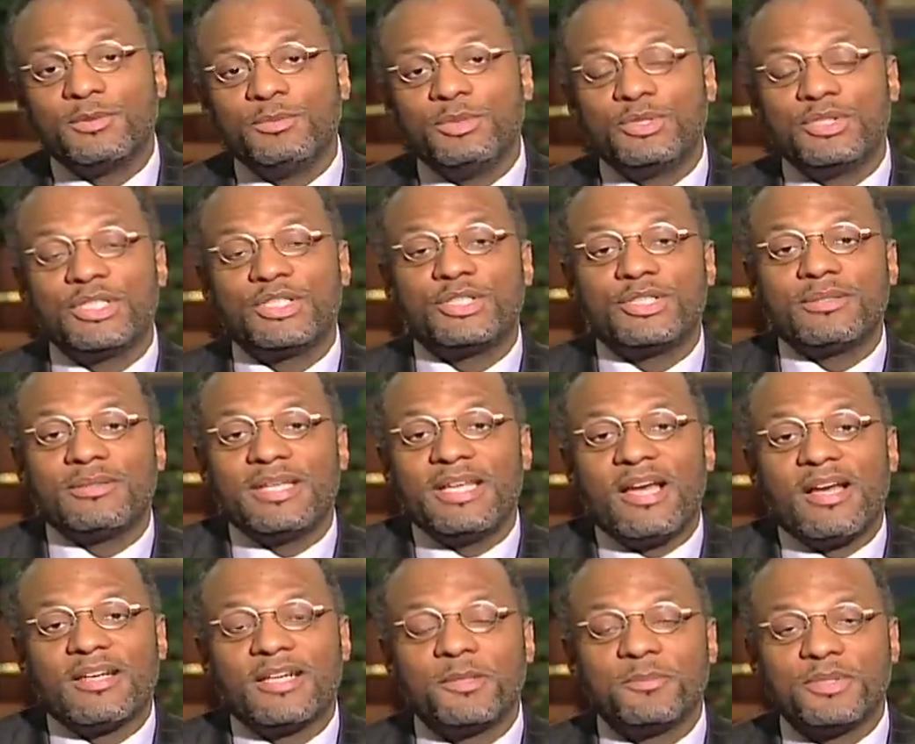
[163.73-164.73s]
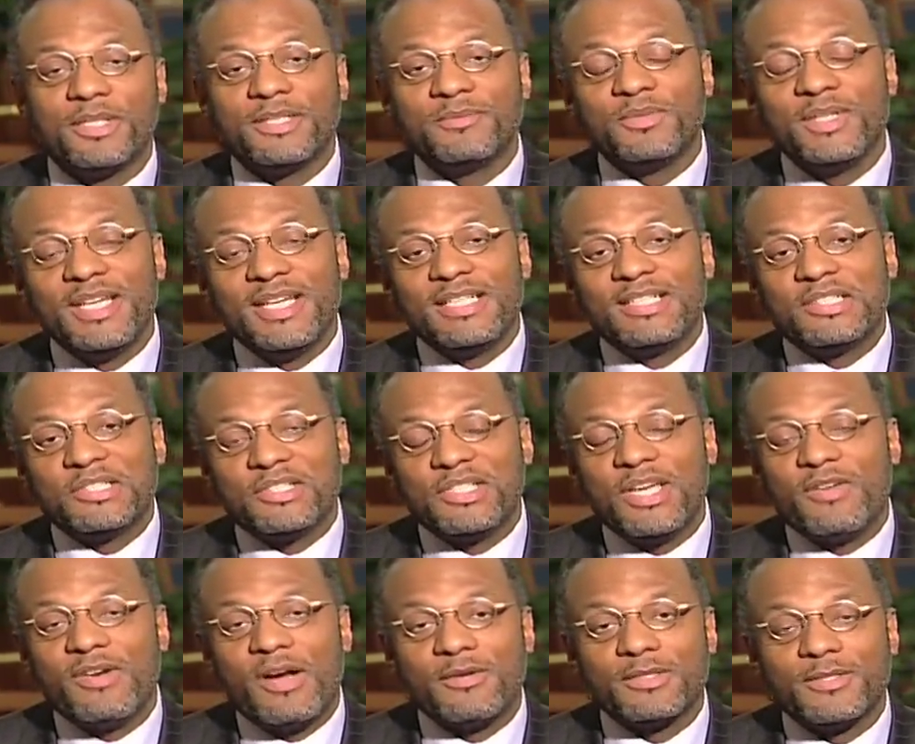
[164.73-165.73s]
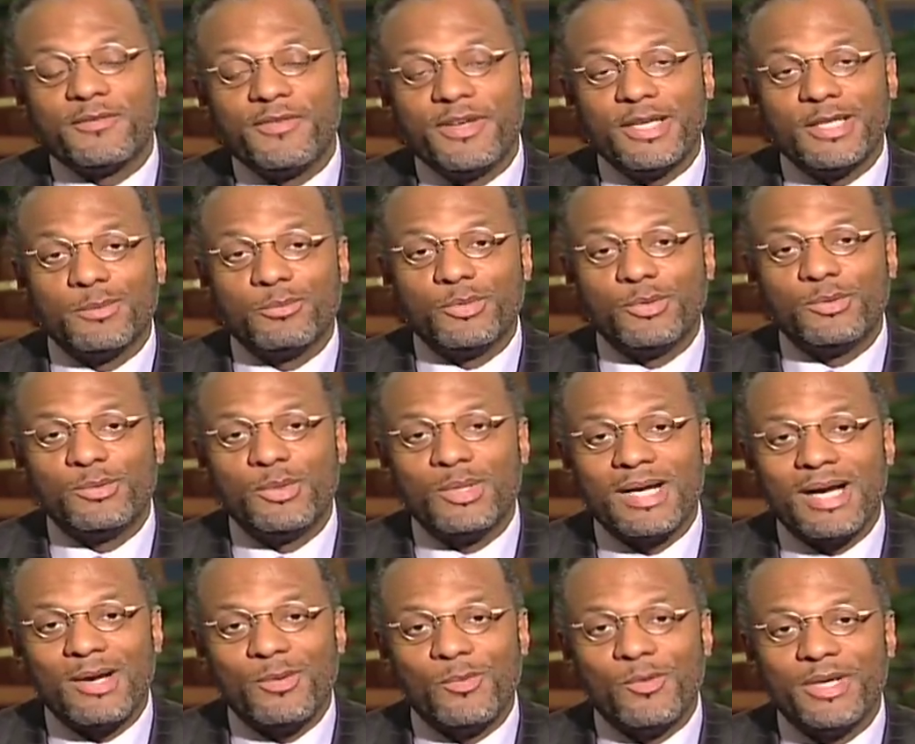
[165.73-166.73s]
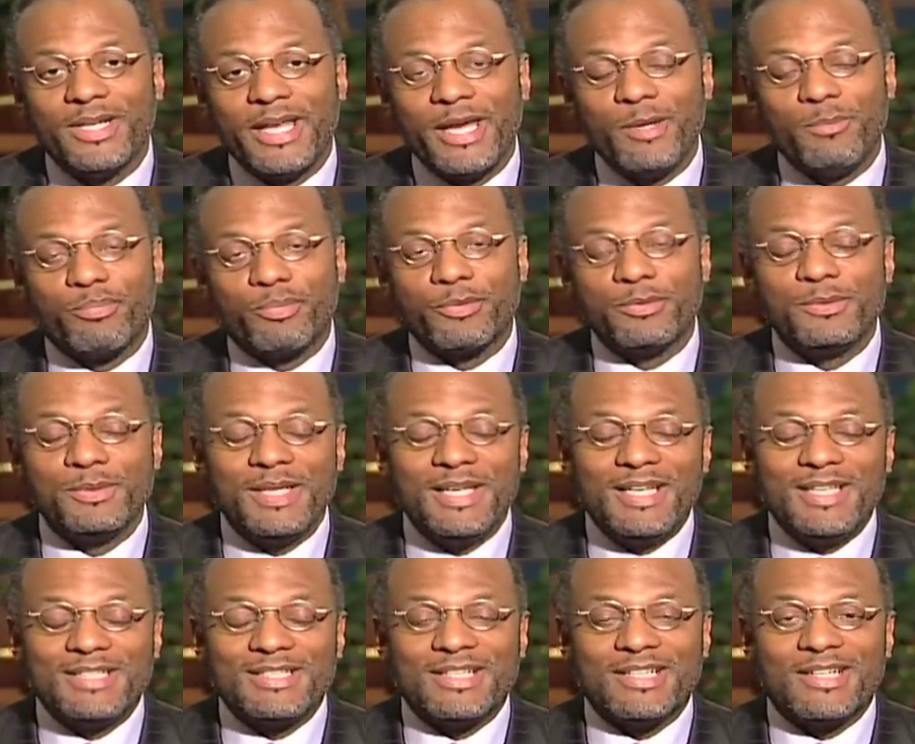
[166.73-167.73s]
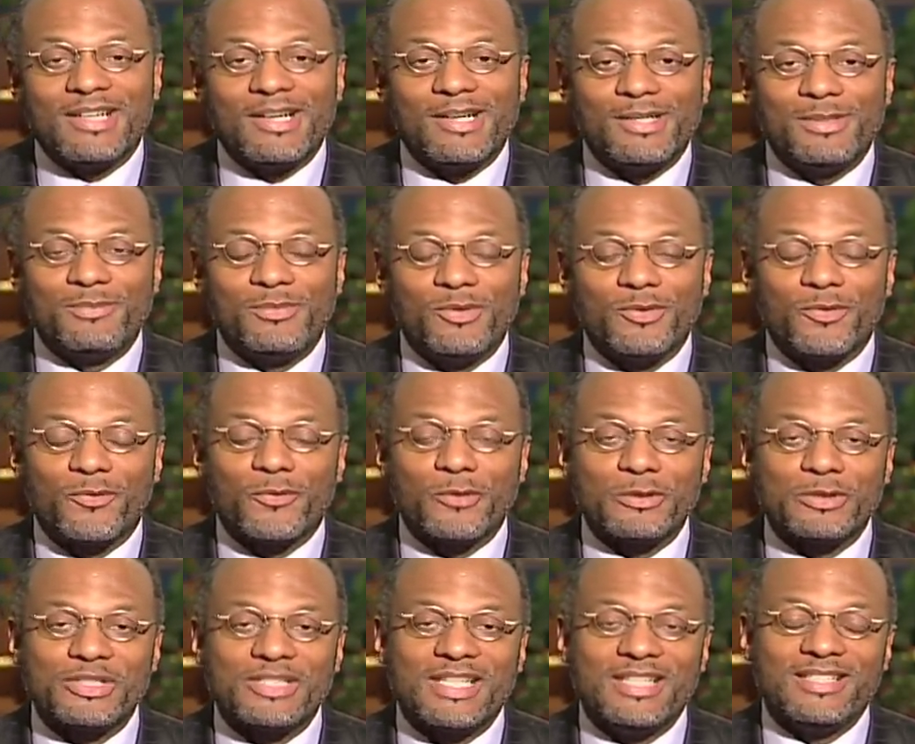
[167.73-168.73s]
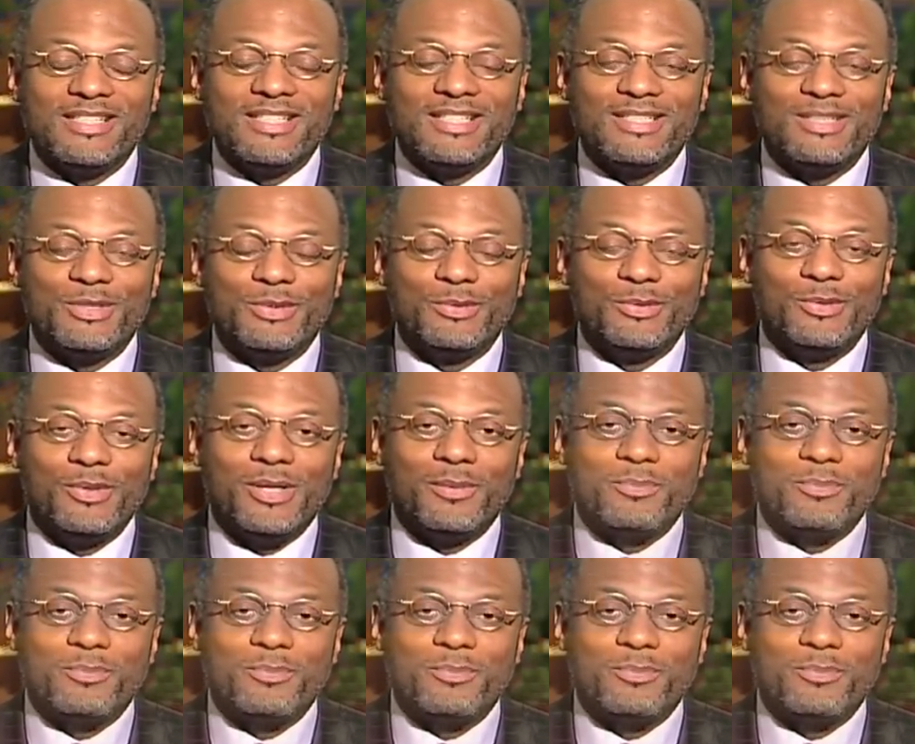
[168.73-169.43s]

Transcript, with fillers: musician Leon Lumpkin to see if I was available uh, one April to come on the first Sunday to uh,